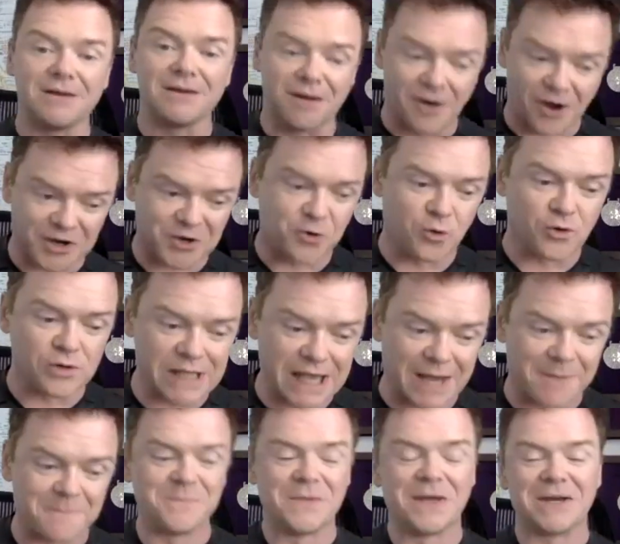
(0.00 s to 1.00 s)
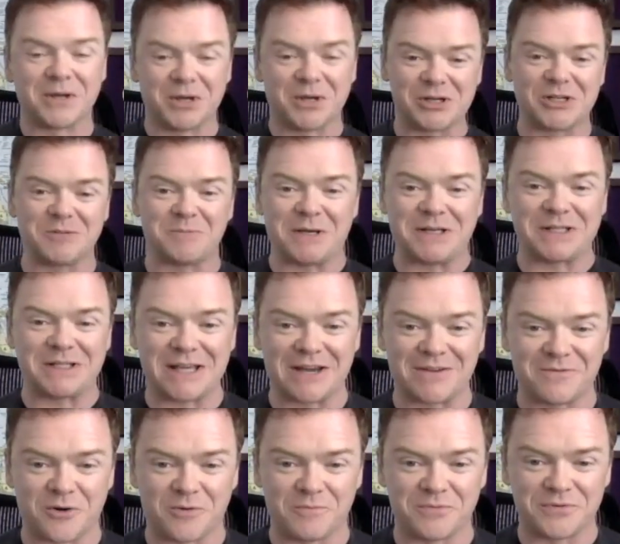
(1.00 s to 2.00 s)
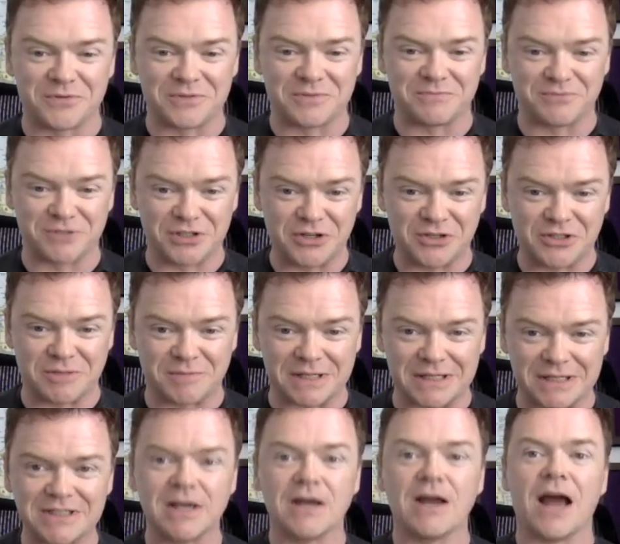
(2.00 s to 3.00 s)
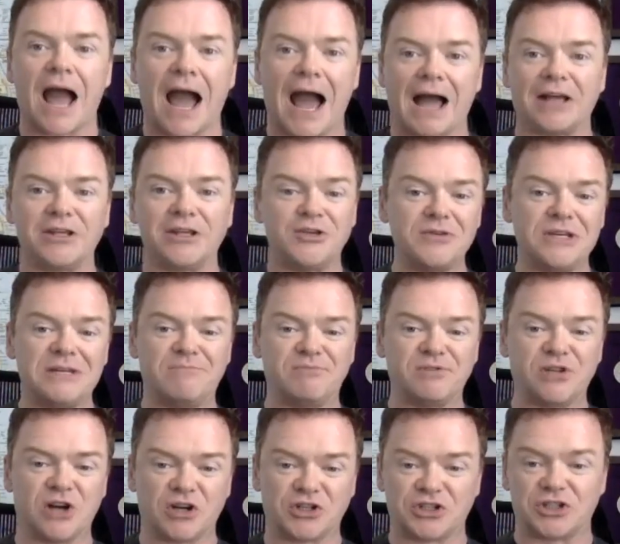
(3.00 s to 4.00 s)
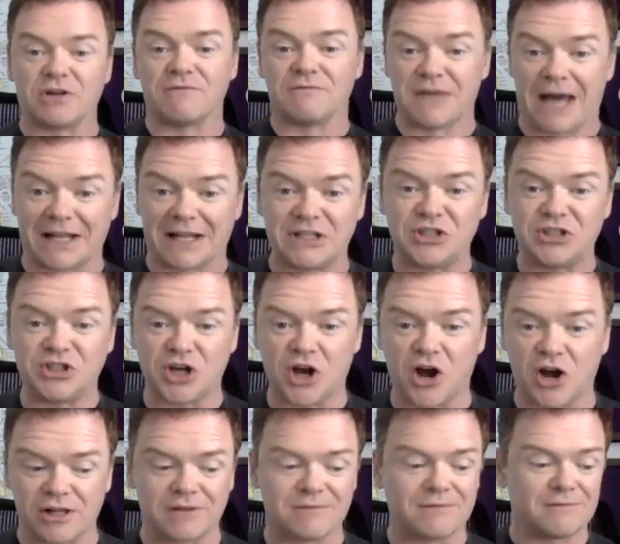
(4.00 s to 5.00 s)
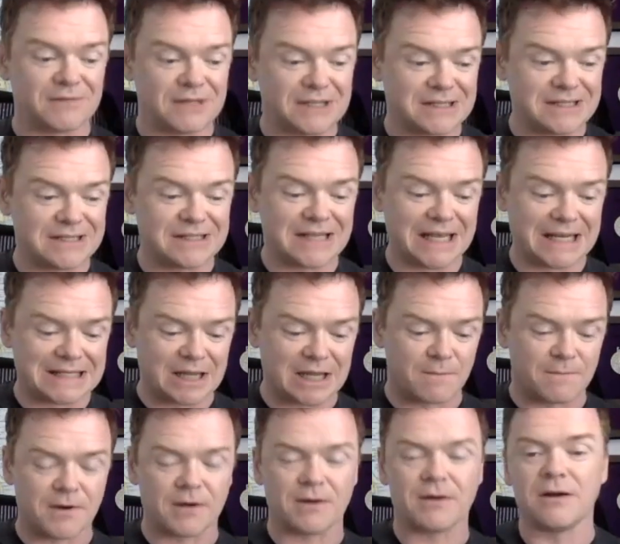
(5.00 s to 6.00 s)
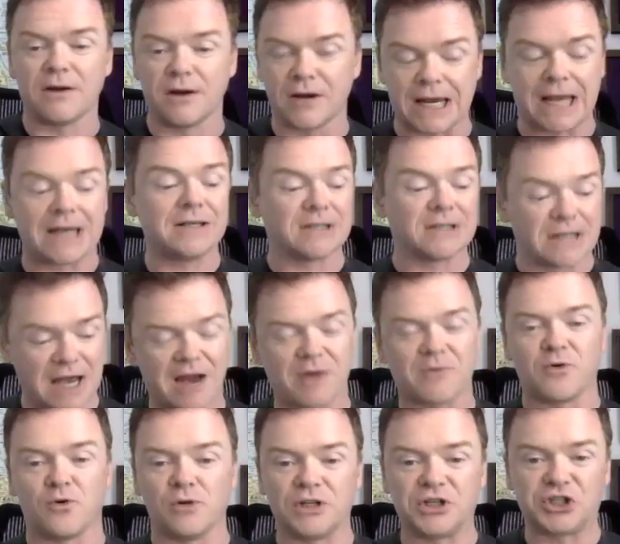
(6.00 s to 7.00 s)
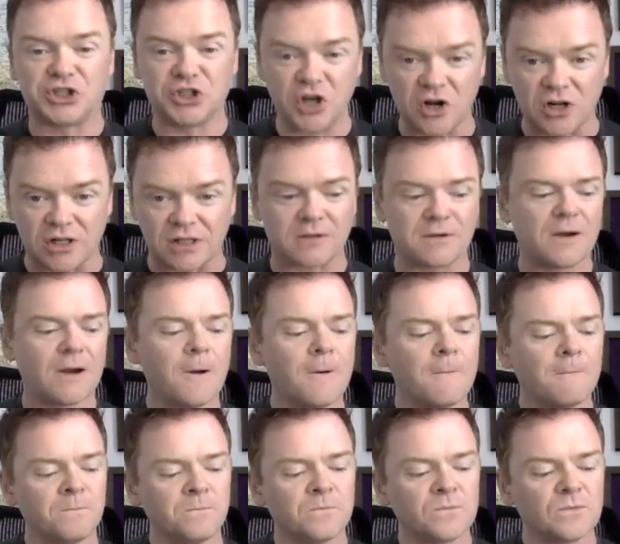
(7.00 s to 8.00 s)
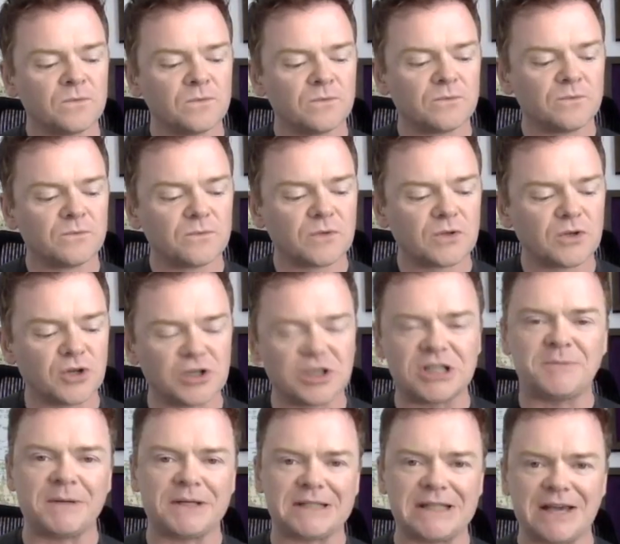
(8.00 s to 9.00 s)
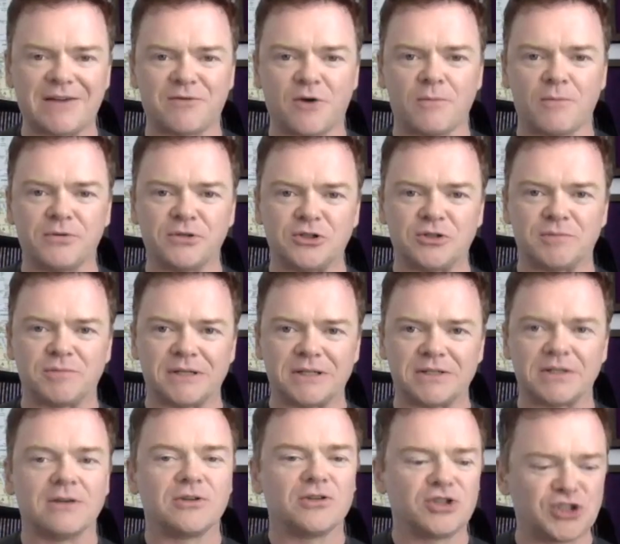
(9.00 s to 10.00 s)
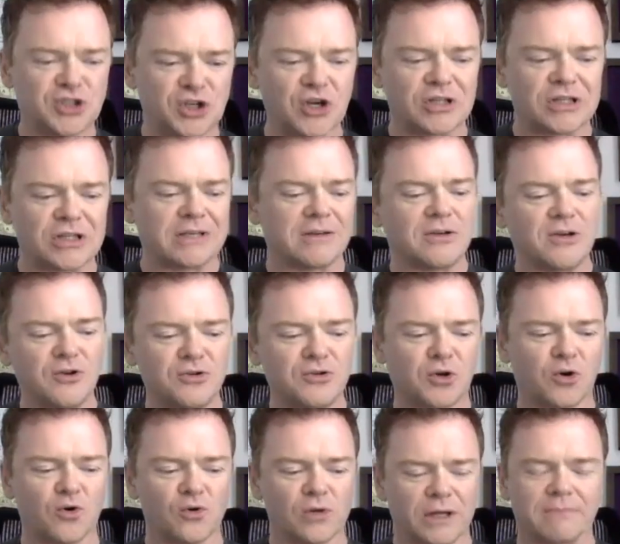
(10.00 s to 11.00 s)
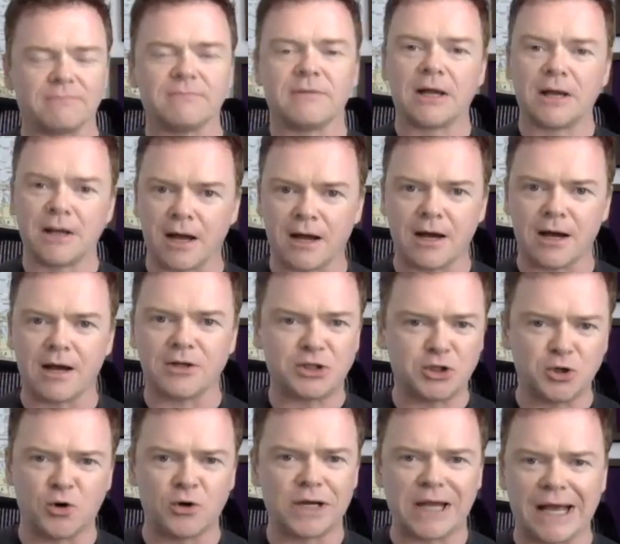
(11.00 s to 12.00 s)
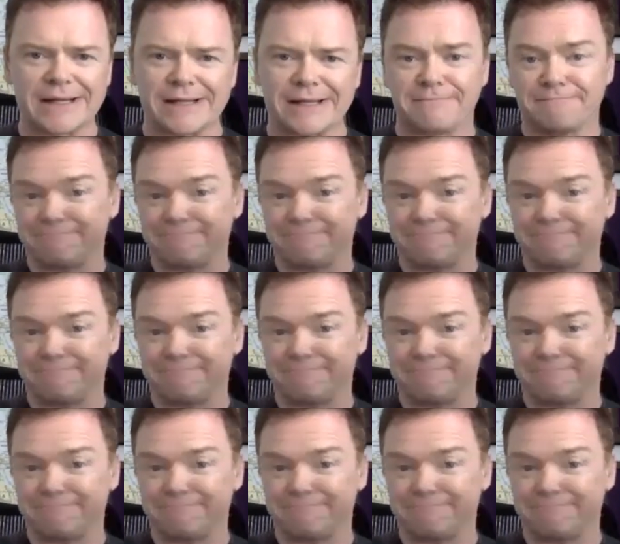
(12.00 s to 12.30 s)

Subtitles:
I call them. Could I speak to the F1 producer, please? You need production. That's in Charlotte. This is this number. Okay, so now I'm calling Charlotte. Could I speak to the F1 producer, please? Certainly. Who's calling? Sean Kelly.